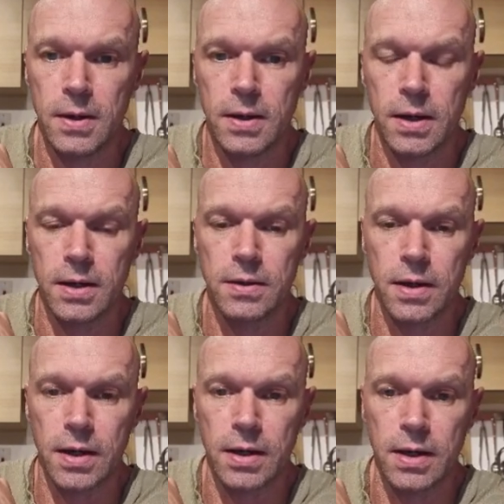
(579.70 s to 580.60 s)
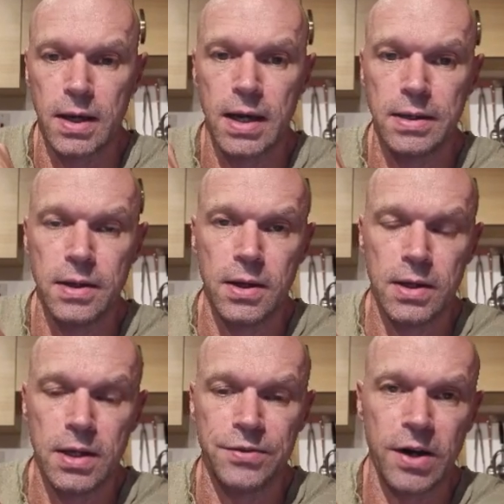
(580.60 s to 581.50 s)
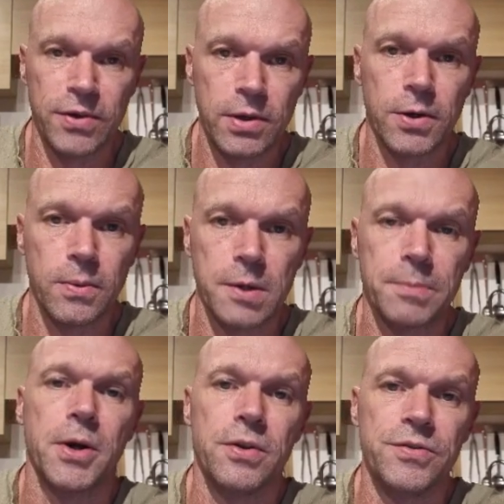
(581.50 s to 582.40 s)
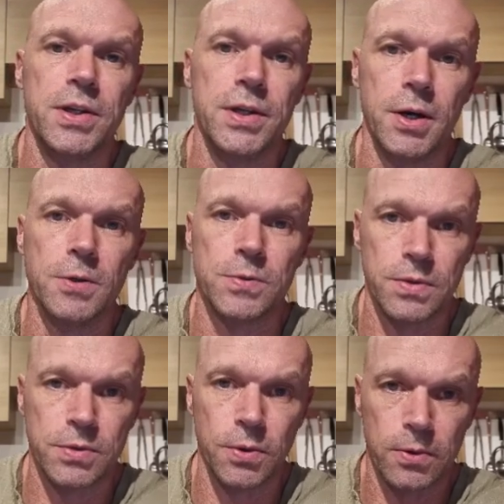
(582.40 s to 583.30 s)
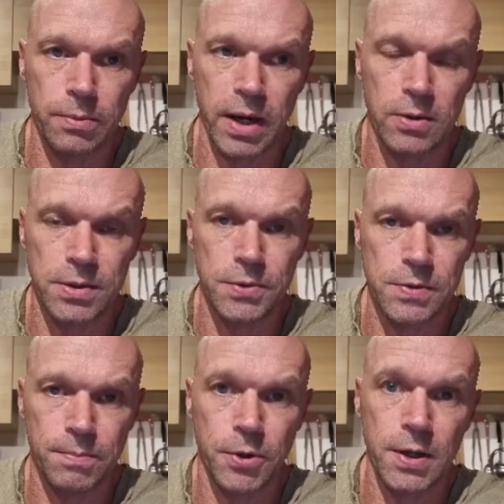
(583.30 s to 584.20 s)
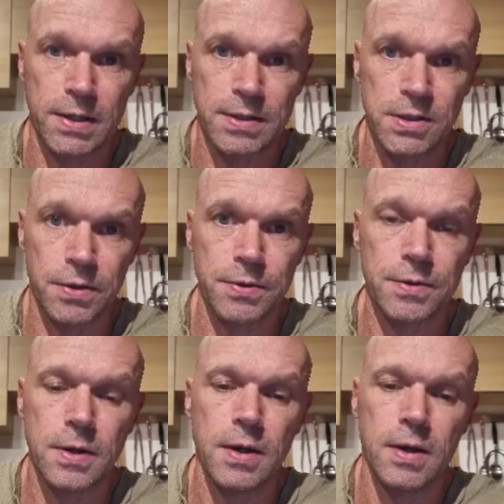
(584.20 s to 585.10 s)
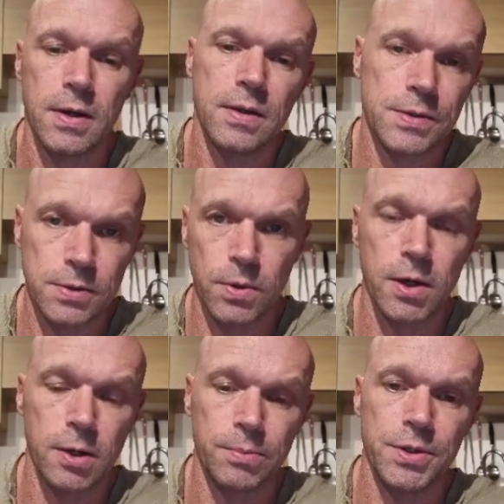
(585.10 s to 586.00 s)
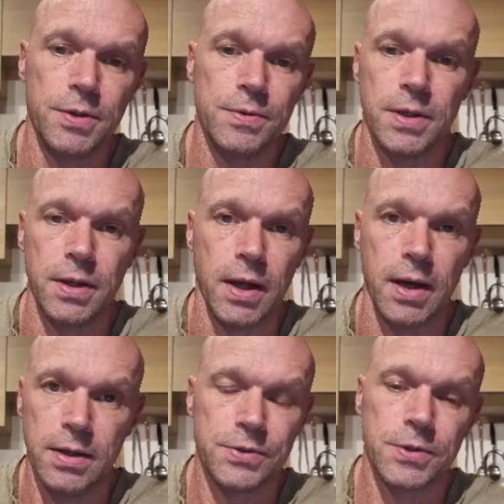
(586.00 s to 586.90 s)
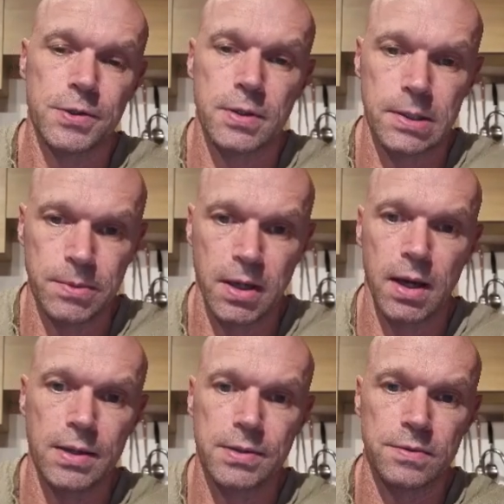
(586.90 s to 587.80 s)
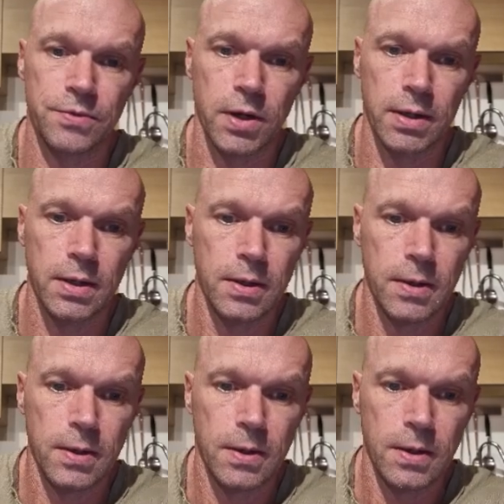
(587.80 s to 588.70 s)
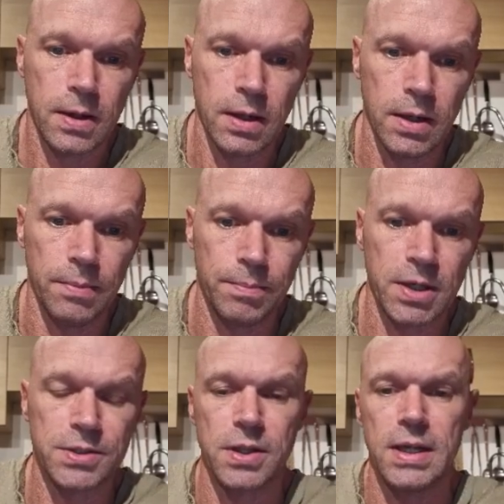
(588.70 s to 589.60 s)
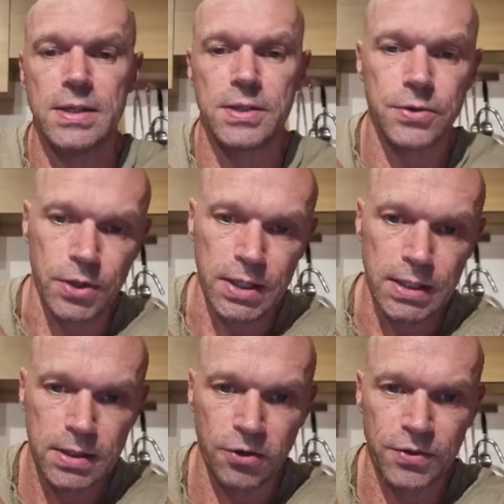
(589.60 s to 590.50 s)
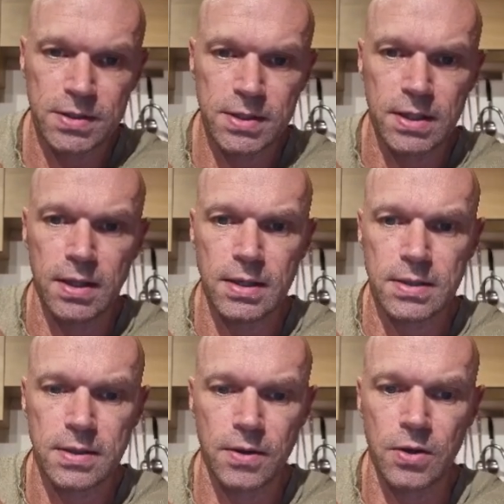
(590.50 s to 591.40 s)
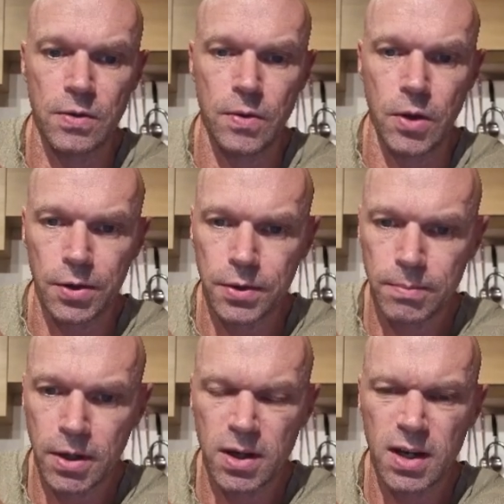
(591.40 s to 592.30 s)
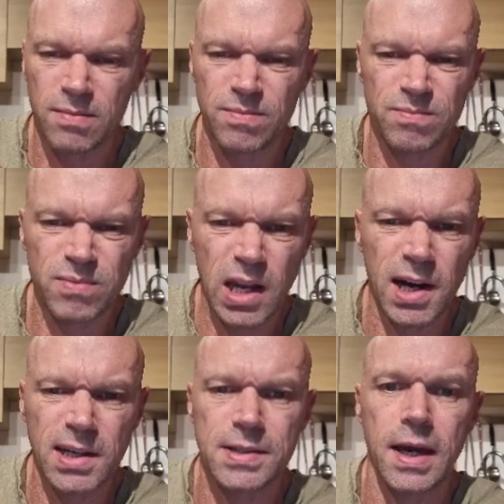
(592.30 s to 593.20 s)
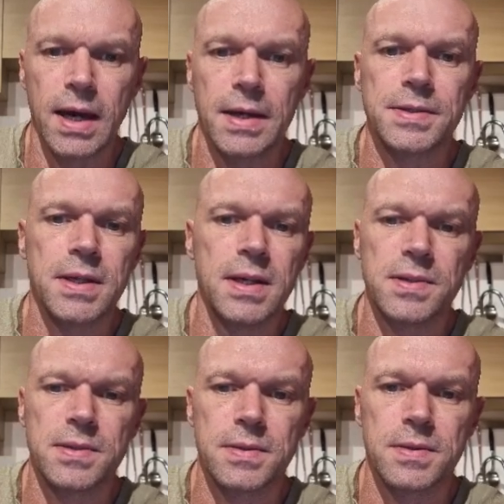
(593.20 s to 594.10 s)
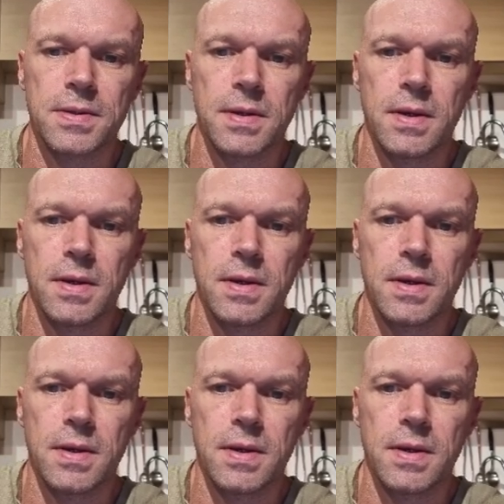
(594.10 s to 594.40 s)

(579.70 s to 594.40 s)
And again, if you have a look at one of my other videos where I talked about using bookies odds, this is where I'll be using that. It's just going to be a case of, right, because these 3, obviously none of them are going to likely to get assists.